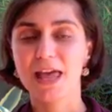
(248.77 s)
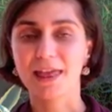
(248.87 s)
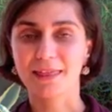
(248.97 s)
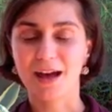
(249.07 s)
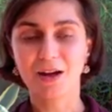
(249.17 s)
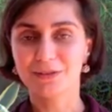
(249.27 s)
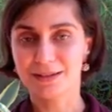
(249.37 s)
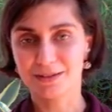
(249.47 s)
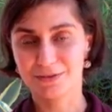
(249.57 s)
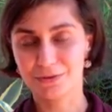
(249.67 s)
and how
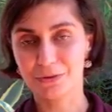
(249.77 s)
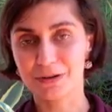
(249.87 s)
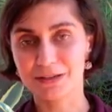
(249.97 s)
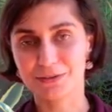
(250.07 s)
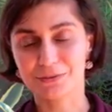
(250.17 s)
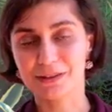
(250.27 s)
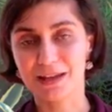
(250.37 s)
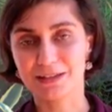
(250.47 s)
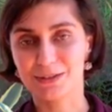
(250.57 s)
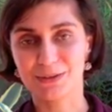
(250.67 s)
these stories
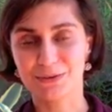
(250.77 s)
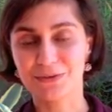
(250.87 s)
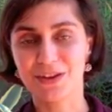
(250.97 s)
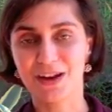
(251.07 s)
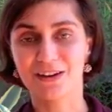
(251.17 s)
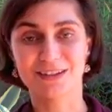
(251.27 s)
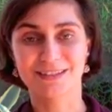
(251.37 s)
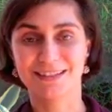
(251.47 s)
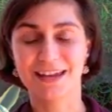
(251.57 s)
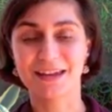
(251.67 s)
relate to who they are
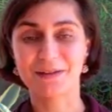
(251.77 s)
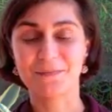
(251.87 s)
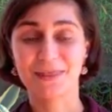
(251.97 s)
today.